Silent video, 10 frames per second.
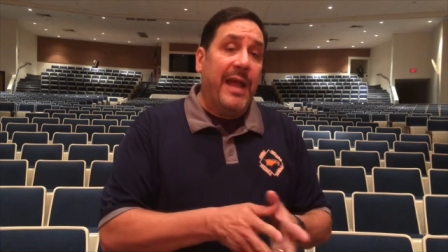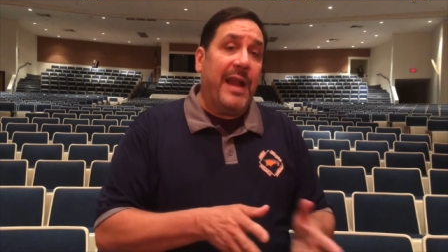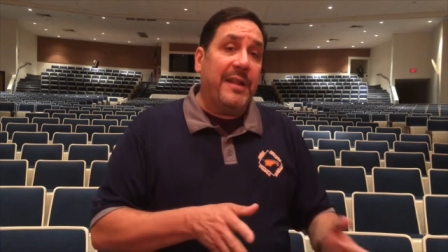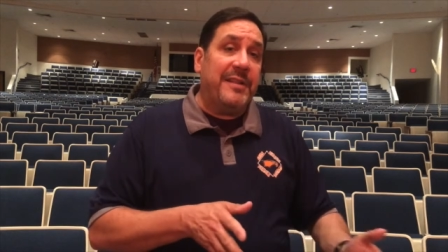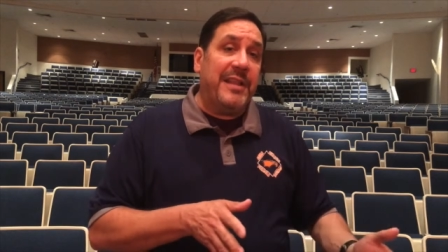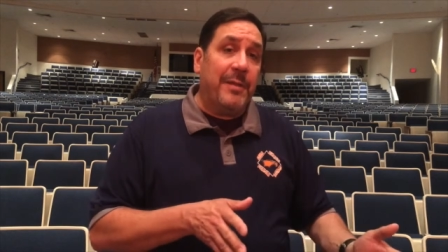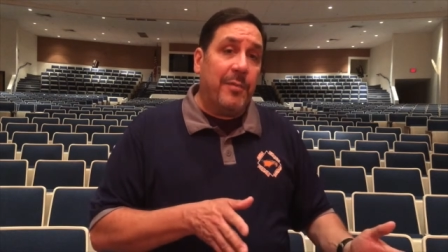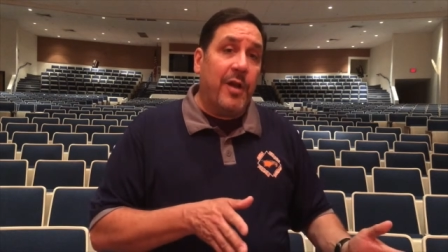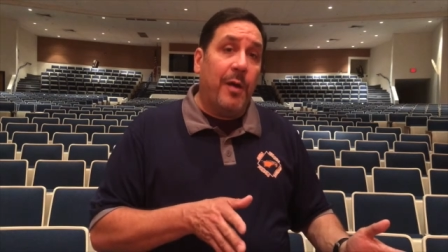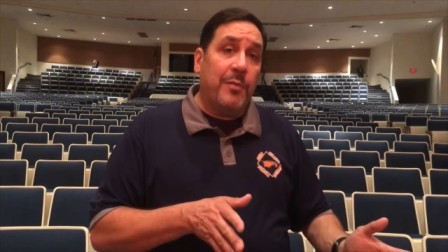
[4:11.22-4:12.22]
and I see
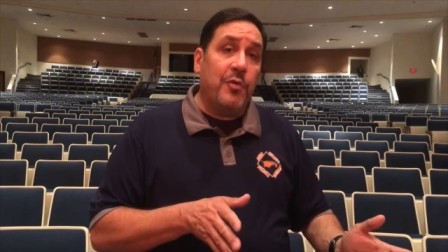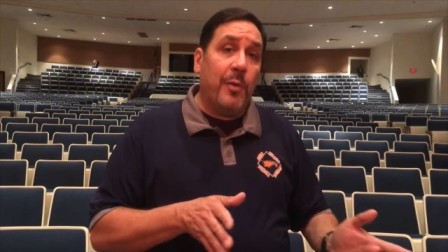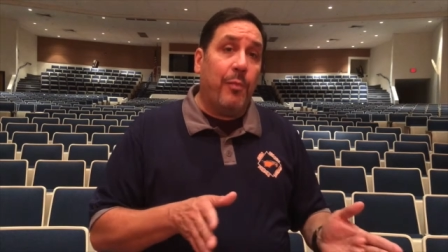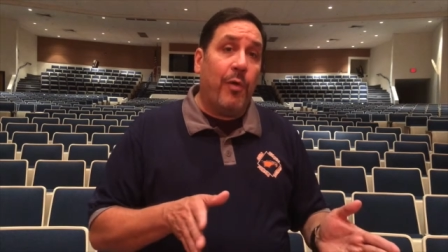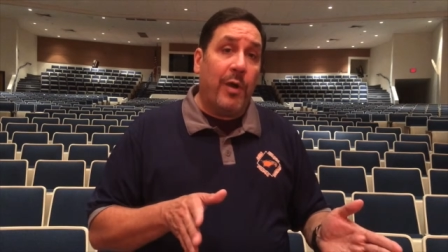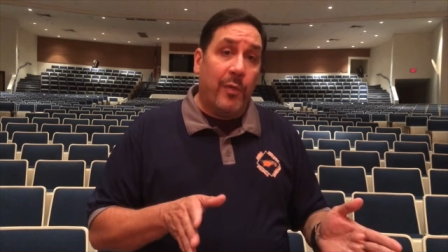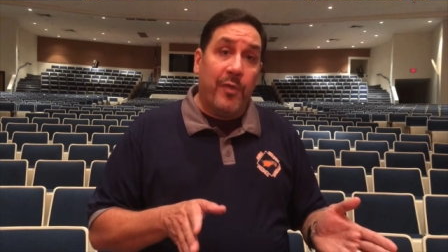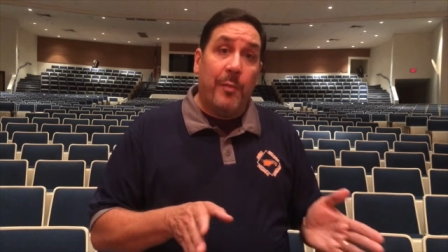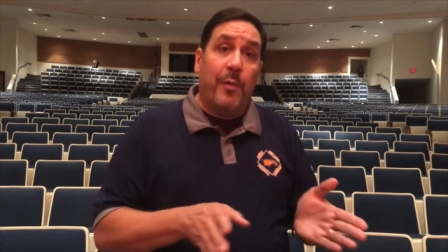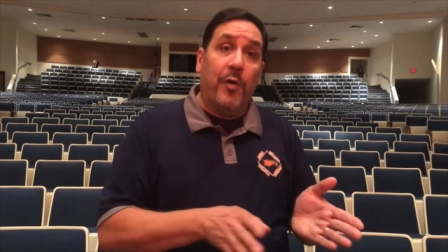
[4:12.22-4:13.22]
them come to a point where
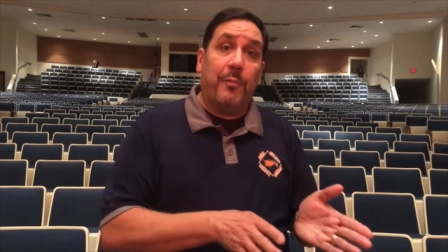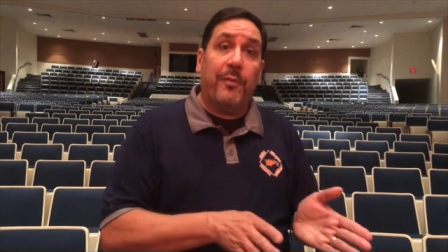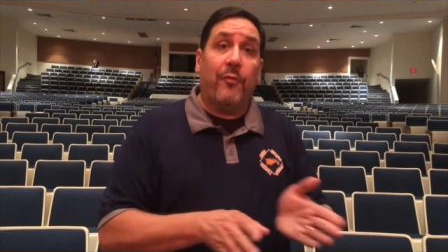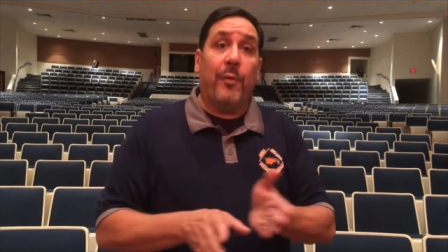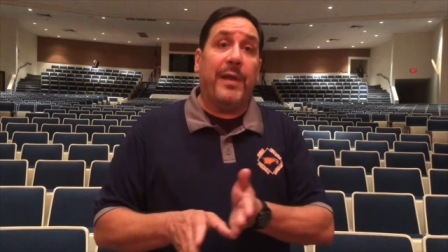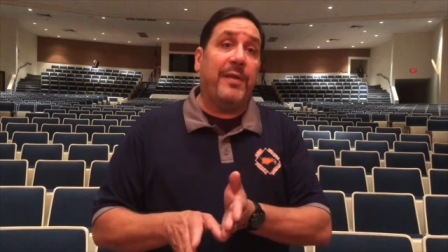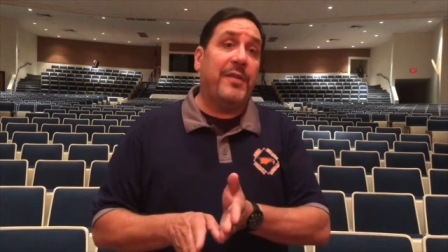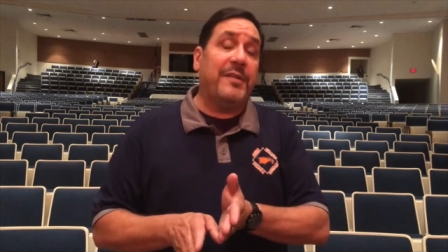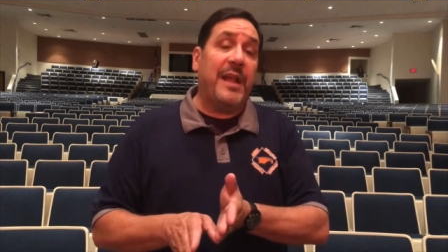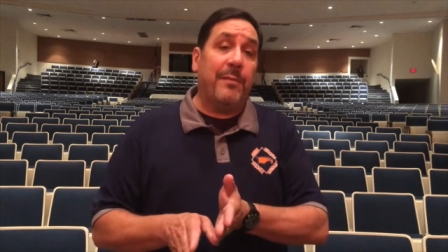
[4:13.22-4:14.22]
they're both performing at
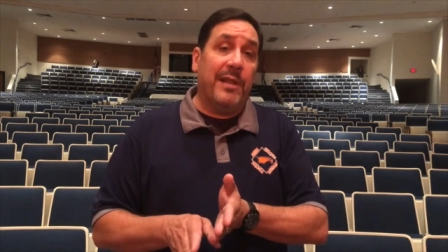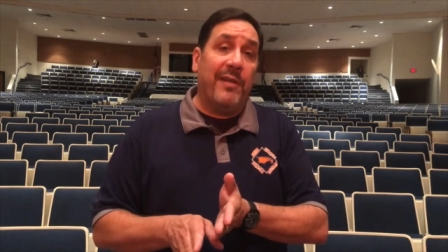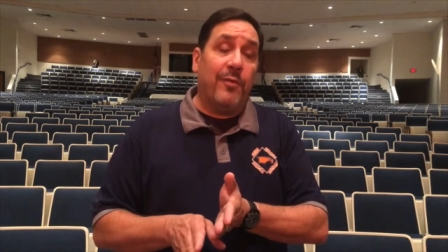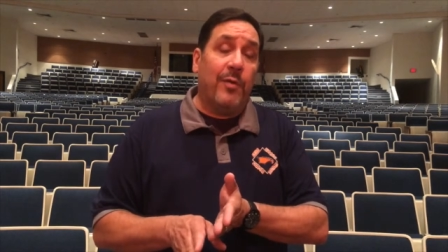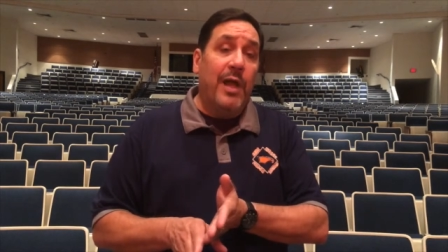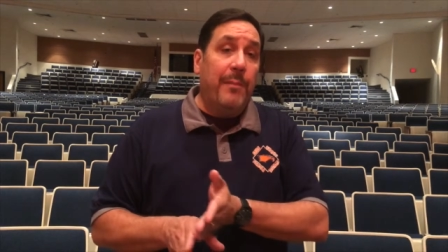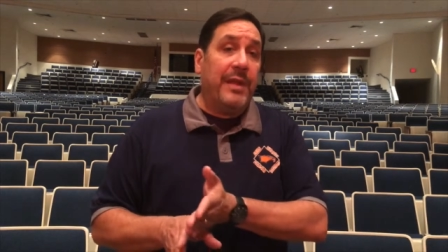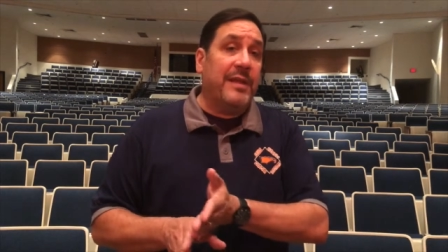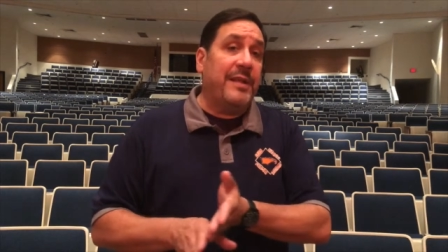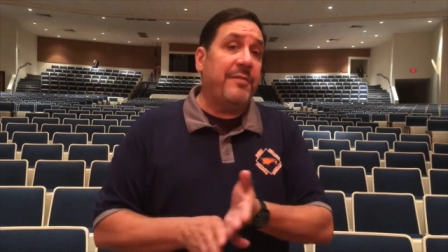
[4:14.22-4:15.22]
the same level
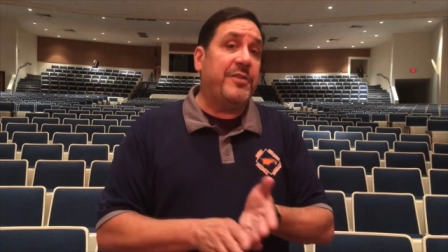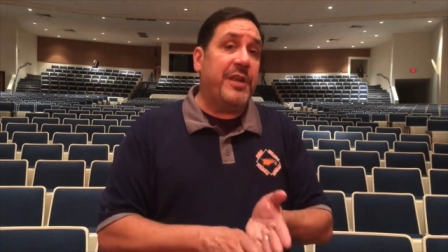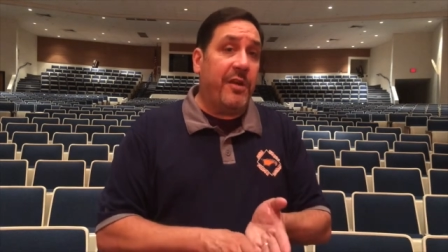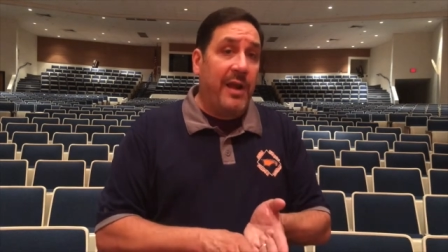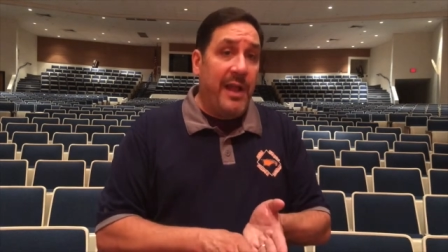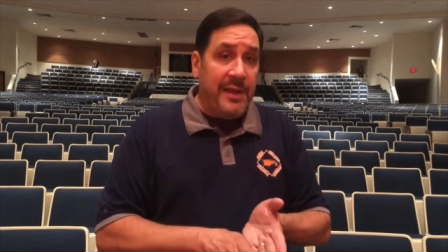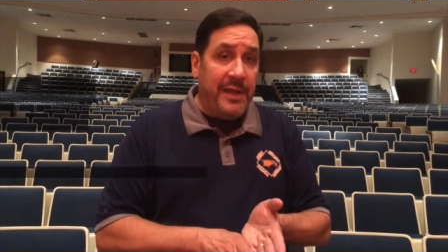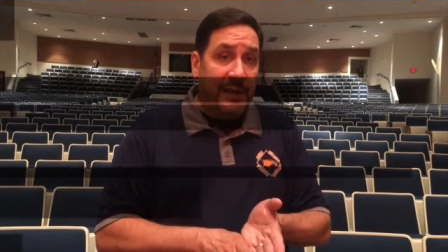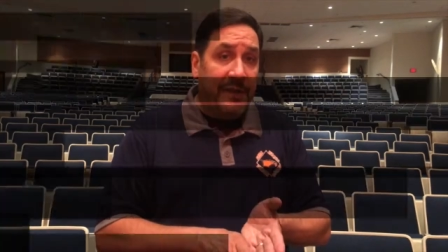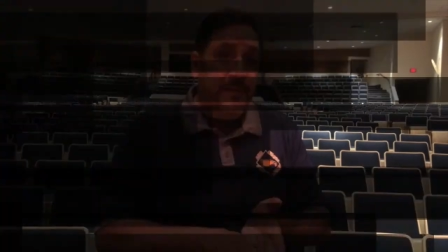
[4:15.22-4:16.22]
because they've shared
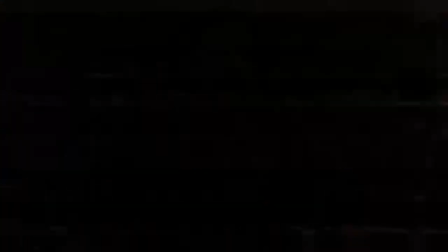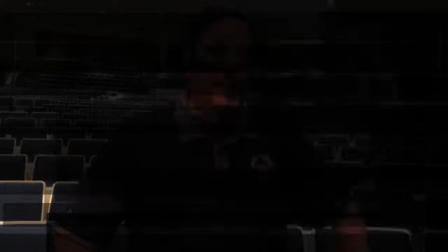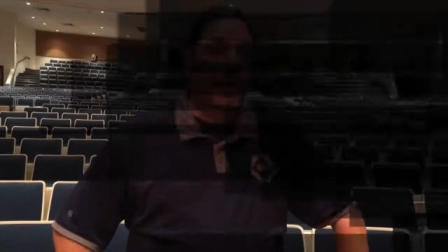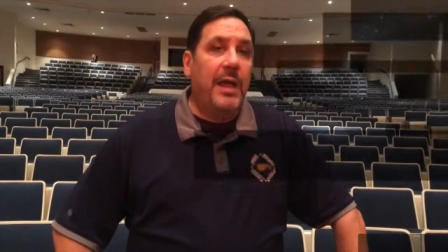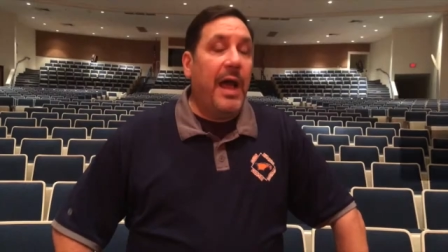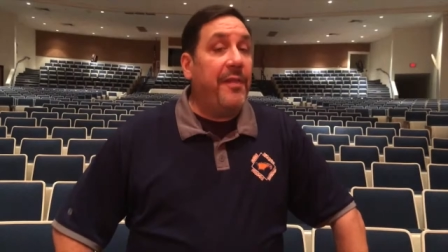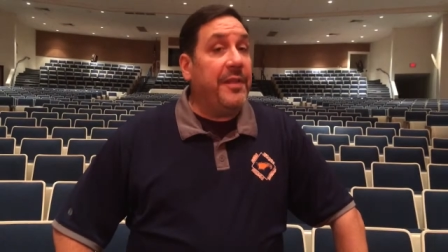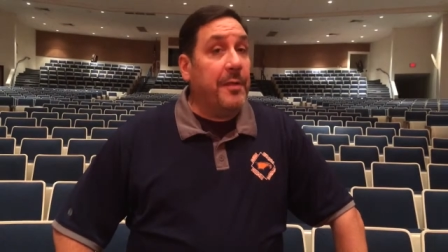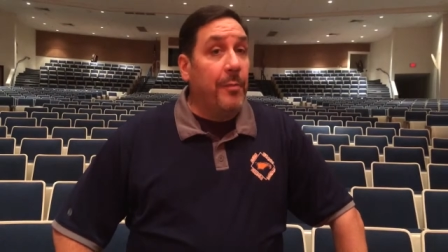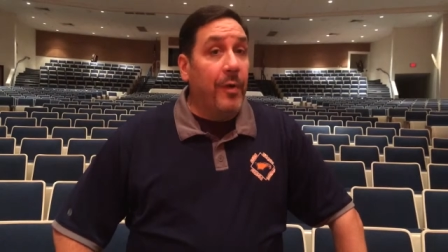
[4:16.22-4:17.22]
ideas. I
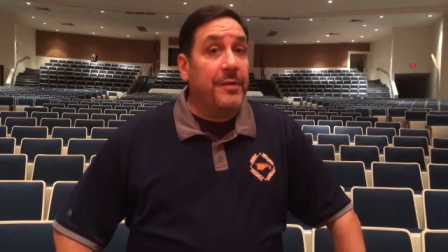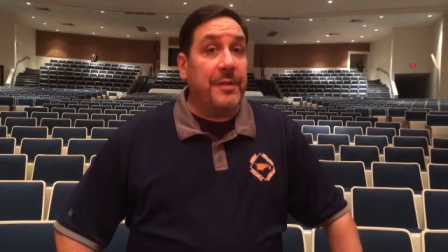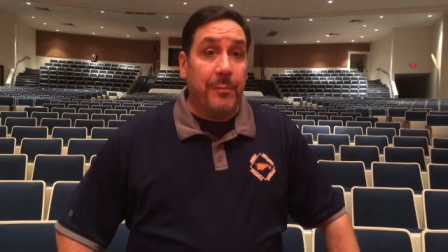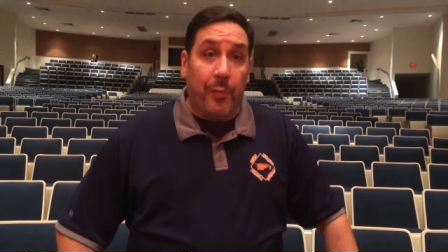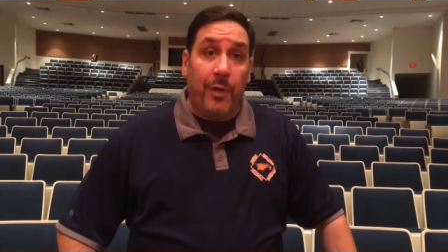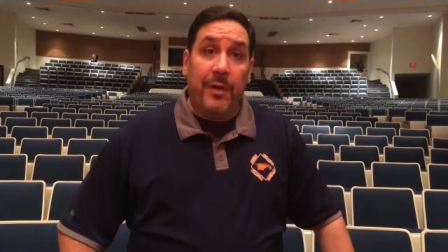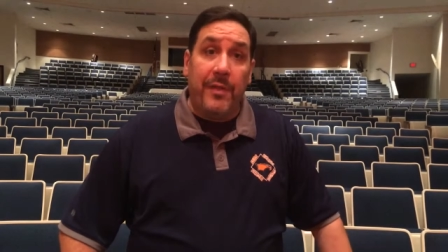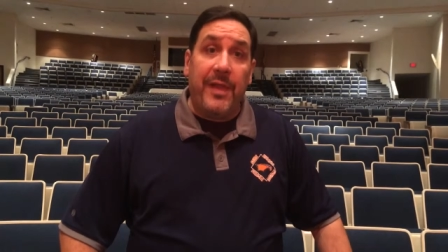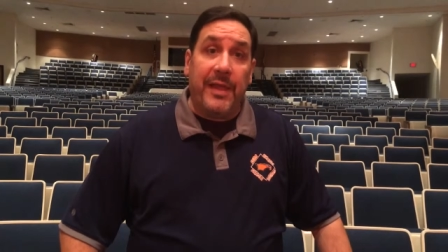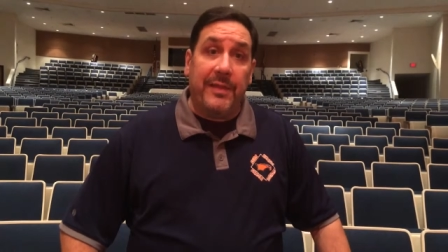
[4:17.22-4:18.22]
think the most
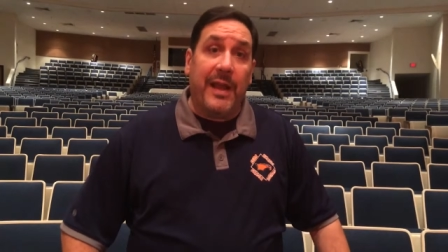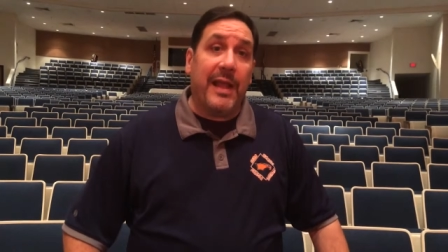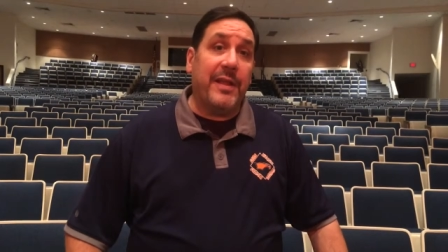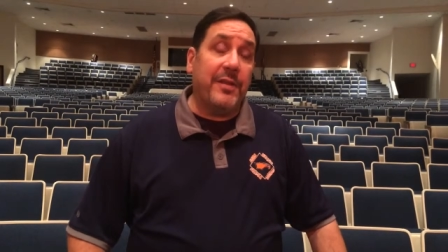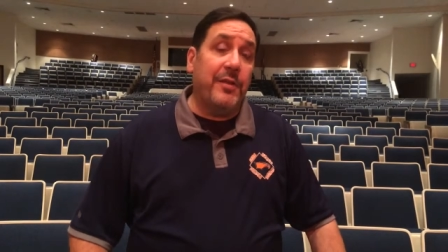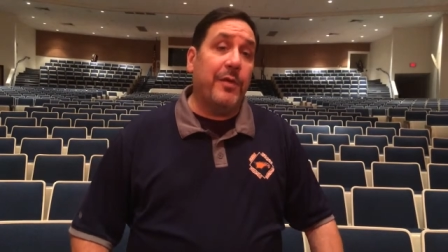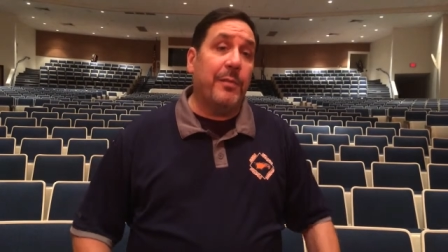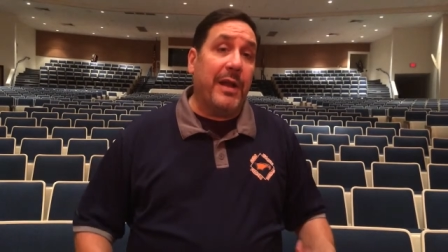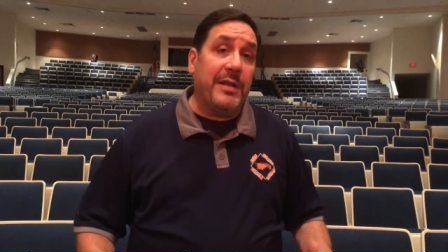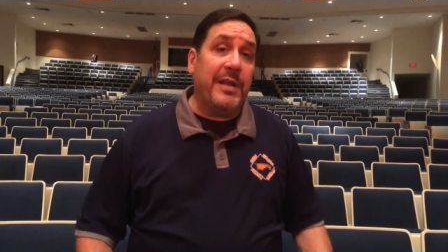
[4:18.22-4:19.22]
important thing that I can do in
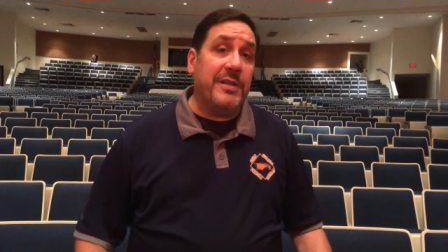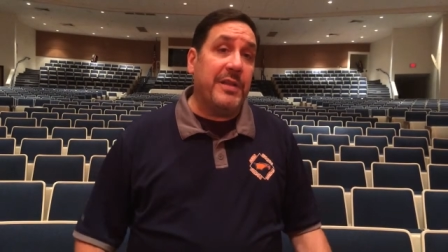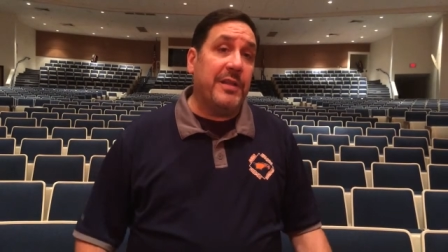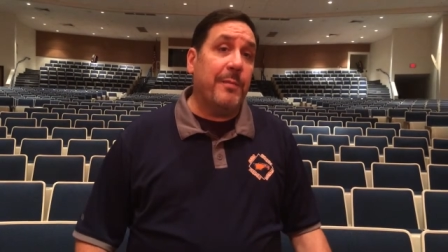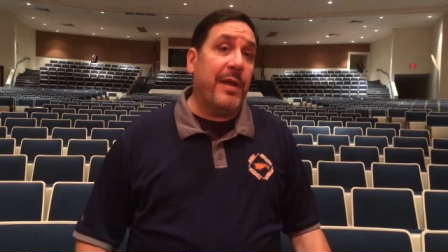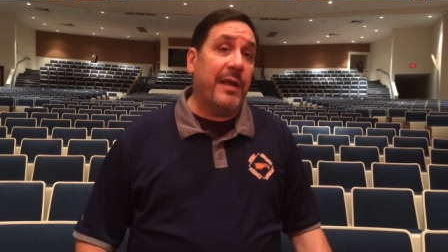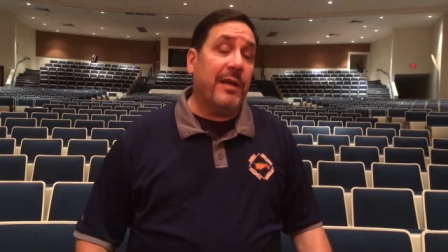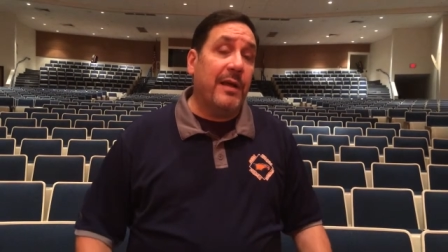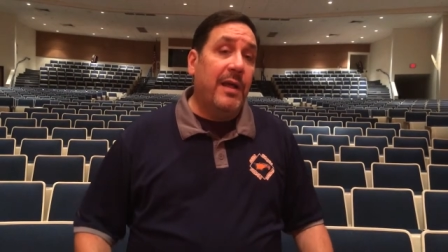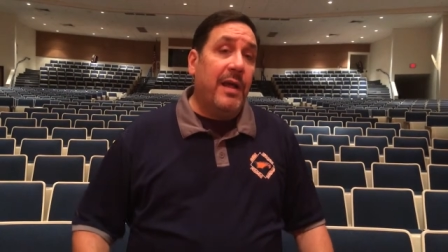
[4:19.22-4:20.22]
my teaching to make a